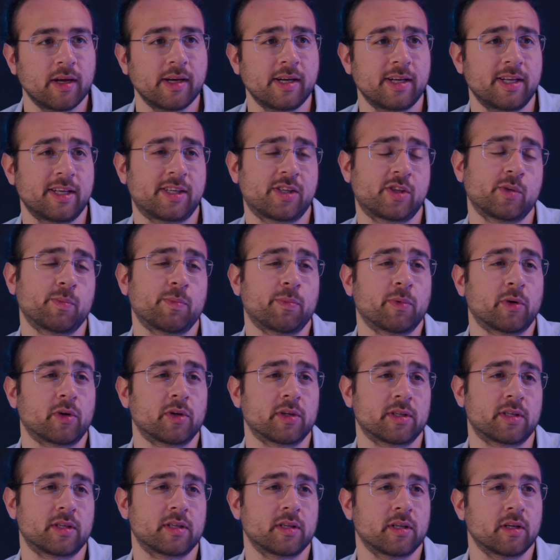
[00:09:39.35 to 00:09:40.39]
It
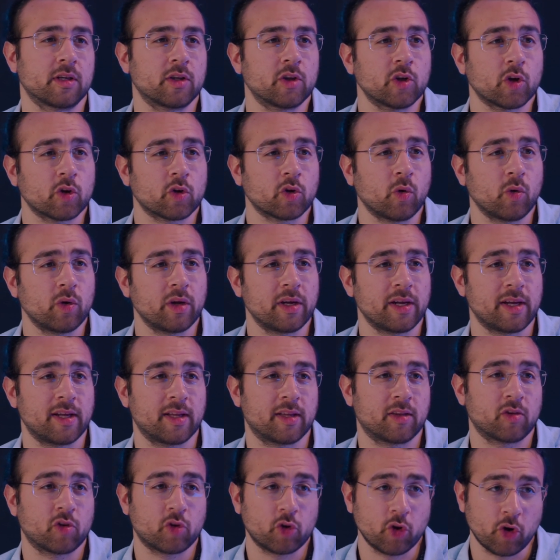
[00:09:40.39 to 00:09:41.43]
supports not only
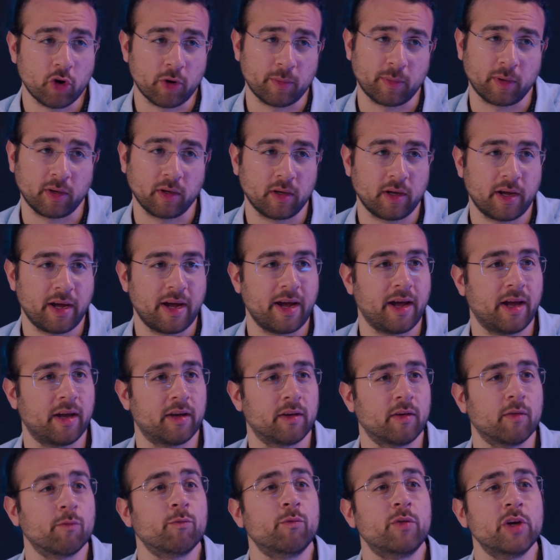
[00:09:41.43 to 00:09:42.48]
thermal and
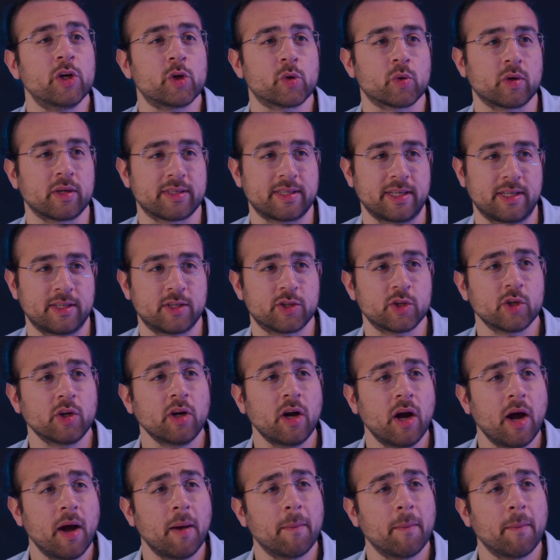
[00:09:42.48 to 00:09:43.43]
visual sensor,